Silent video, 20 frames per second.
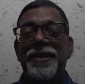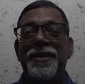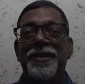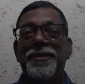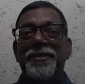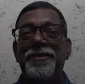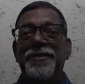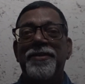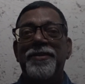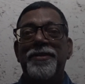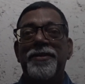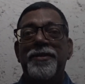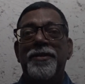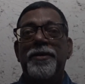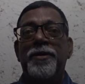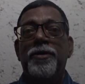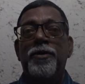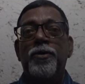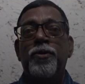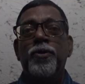
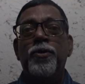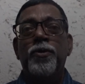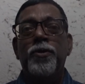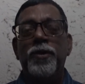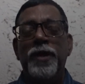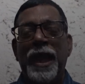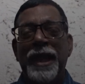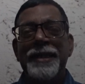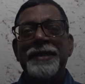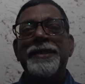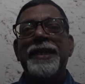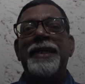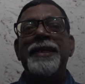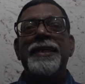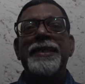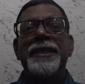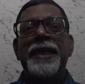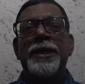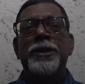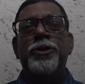Yeah. Who had
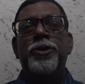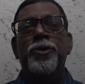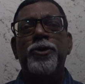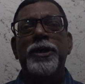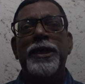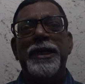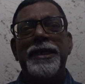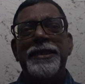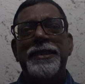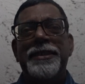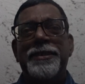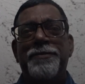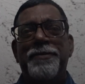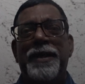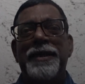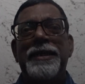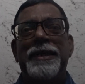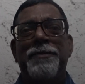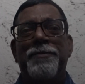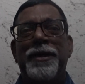studied here 2 years
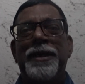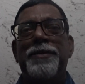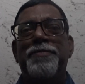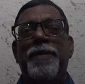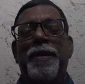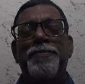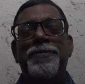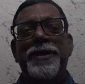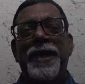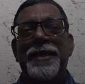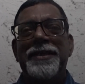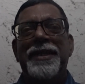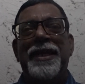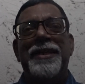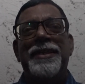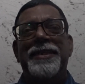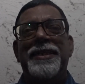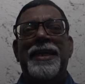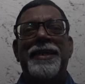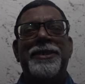when they were in MAPSA, and
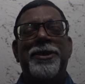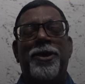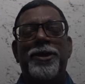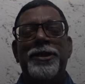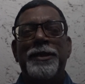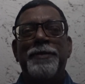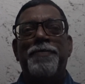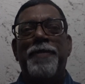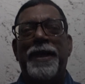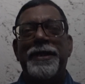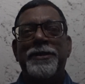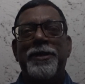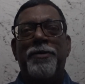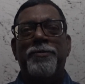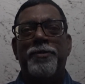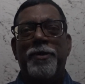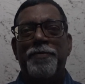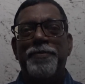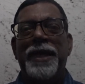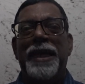then later on he passed
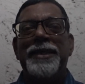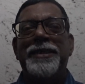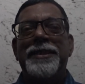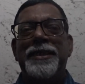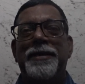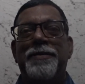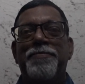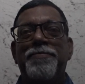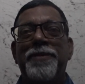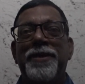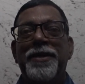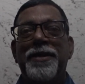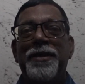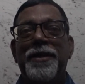out from the ICM.